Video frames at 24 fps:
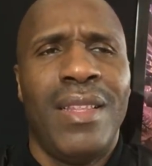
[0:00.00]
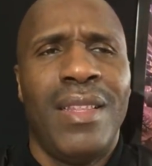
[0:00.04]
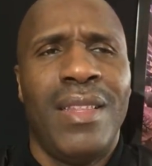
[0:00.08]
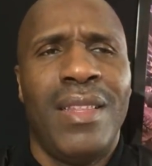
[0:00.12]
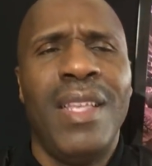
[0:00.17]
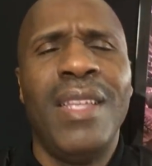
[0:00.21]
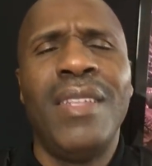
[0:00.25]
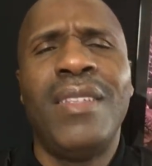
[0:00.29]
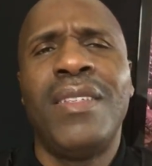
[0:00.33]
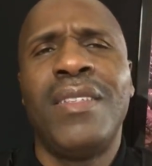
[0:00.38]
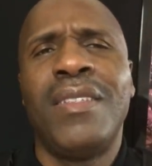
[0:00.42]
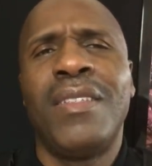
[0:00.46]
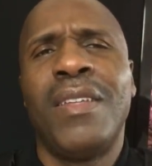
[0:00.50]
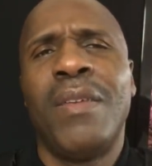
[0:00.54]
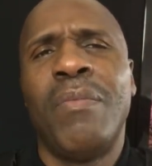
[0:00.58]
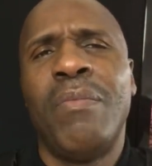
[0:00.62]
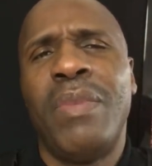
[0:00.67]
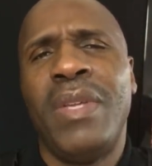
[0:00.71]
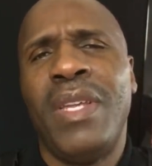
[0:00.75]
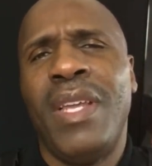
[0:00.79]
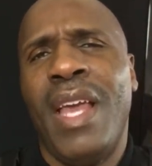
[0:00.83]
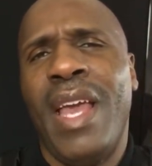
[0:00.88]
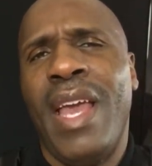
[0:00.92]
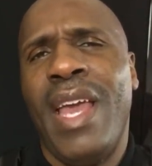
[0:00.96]
This is a
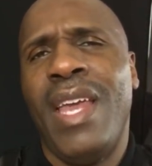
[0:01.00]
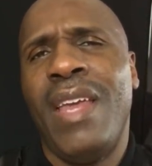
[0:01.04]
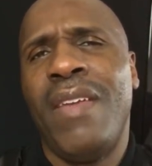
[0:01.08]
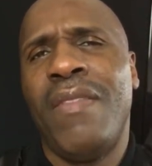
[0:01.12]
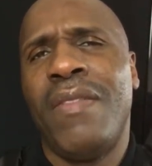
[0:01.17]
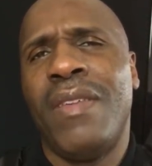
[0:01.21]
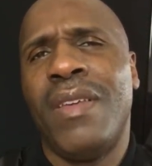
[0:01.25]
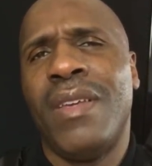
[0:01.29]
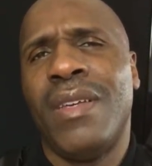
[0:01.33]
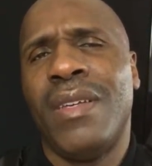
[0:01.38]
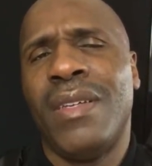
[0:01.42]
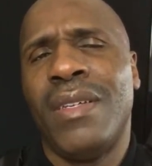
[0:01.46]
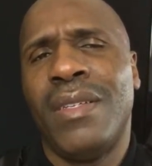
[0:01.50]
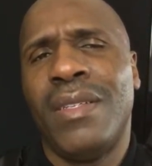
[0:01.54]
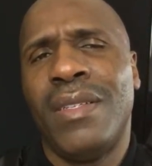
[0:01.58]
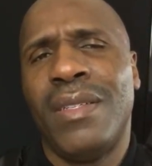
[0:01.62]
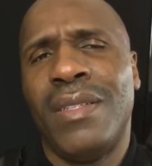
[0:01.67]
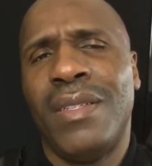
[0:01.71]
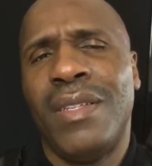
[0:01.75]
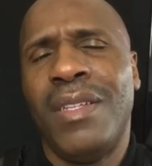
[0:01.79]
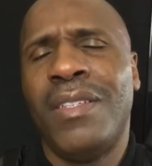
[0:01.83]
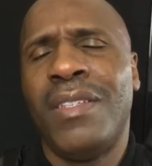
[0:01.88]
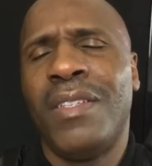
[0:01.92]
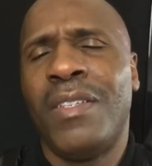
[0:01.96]
behavior
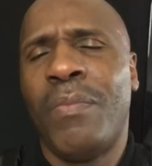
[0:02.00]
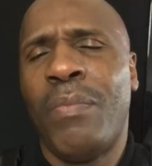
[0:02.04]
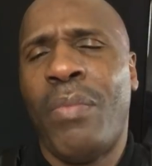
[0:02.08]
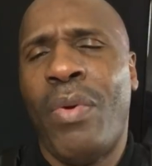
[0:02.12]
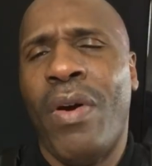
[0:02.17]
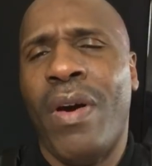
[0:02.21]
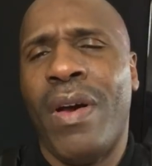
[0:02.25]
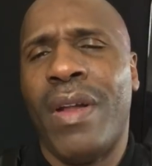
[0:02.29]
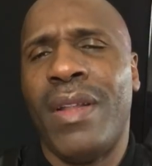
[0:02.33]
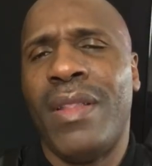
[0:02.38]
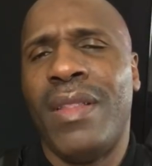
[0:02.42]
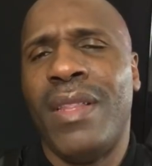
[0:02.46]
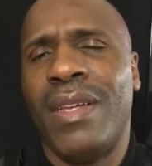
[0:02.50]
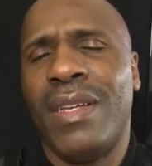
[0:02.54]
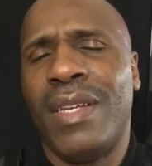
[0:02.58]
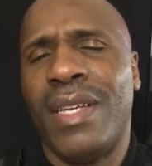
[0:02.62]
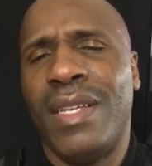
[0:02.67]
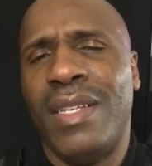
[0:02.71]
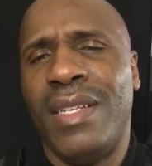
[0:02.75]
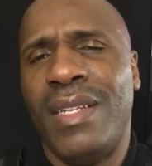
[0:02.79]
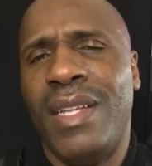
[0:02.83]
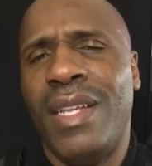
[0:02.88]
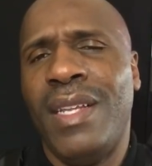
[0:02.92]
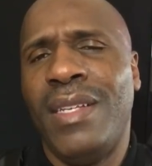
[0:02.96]
this is part of the
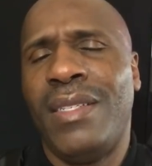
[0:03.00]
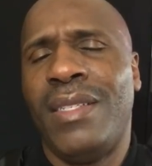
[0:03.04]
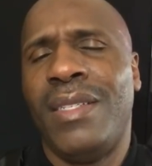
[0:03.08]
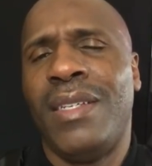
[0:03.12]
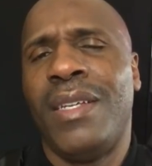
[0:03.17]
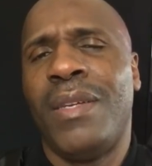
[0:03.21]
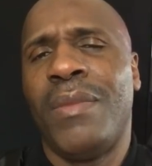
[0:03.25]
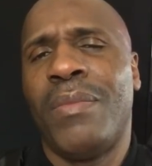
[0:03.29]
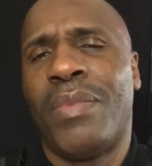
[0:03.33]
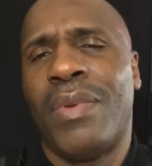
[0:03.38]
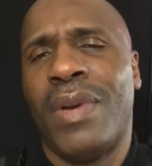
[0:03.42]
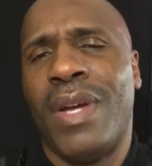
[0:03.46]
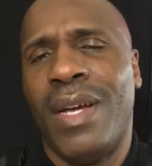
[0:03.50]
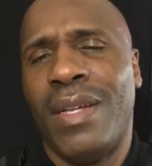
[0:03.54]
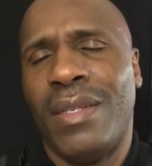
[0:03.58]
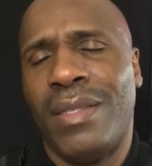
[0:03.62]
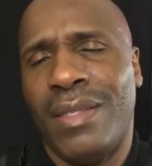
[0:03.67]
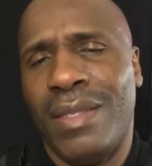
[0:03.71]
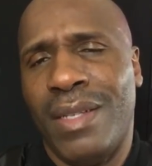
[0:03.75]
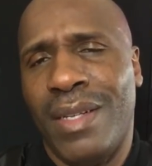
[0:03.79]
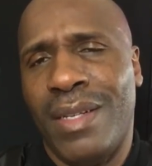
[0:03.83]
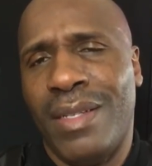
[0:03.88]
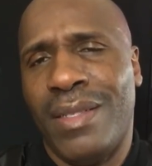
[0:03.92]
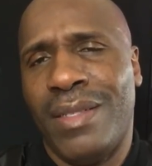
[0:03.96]
conditioning
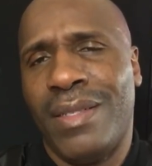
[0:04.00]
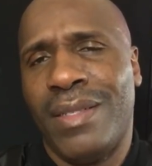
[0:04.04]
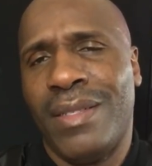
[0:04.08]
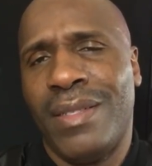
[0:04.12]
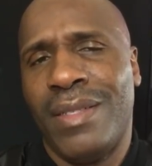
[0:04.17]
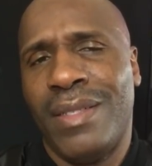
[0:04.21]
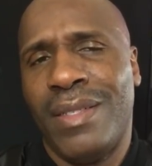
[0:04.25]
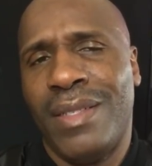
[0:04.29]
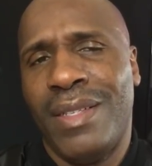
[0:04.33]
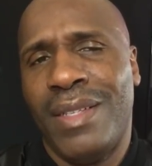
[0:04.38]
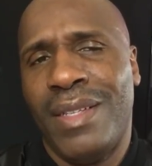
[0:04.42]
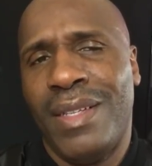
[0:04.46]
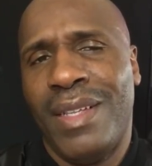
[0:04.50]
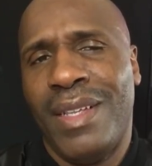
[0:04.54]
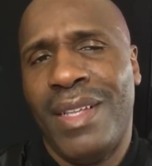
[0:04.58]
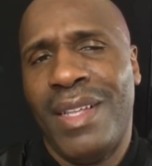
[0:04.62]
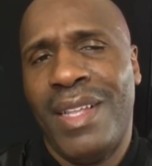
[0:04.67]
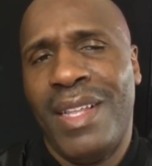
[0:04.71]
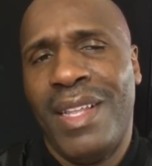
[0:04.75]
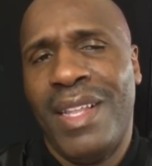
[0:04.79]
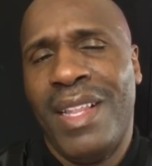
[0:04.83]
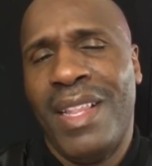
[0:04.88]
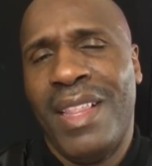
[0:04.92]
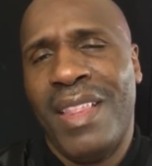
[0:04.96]
process
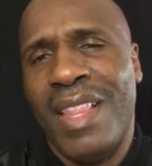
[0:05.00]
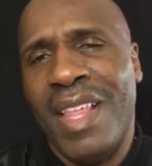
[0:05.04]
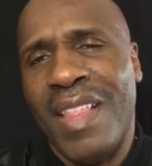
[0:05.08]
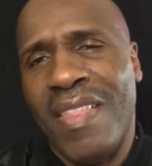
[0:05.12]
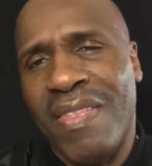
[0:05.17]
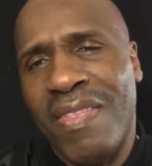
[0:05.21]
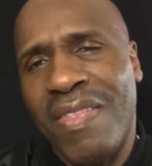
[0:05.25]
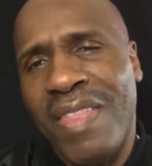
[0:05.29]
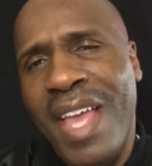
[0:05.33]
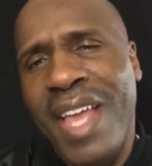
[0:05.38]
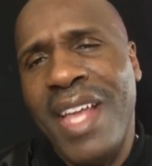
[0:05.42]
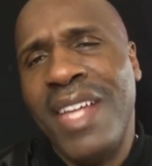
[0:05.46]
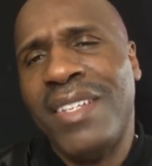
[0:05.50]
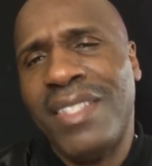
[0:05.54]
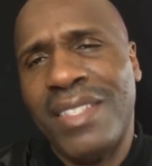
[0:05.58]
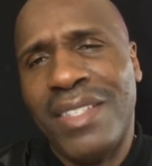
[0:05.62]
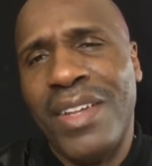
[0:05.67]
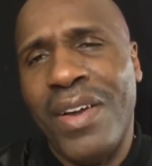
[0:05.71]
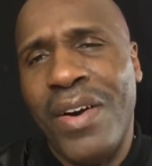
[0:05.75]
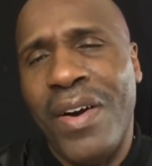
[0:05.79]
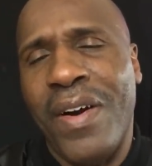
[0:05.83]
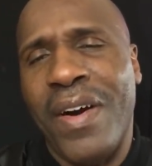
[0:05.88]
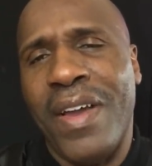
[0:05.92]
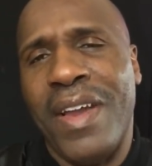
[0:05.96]
that they
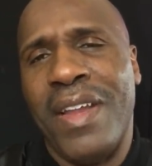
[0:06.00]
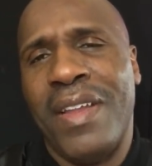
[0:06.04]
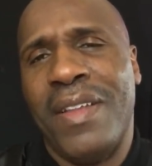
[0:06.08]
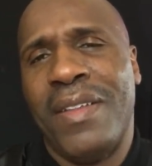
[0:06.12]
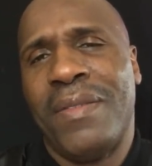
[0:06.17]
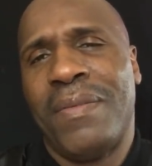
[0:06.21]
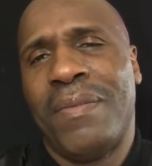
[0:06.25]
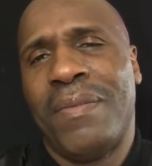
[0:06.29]
started.